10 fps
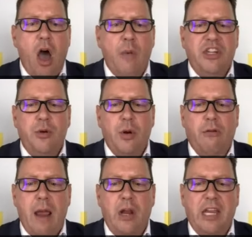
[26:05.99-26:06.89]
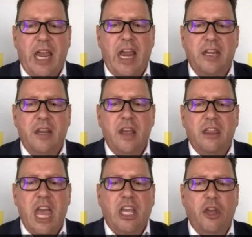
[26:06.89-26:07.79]
I wish you a great weekend.
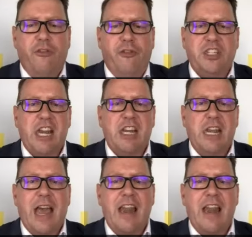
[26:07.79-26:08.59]
Thank you for attending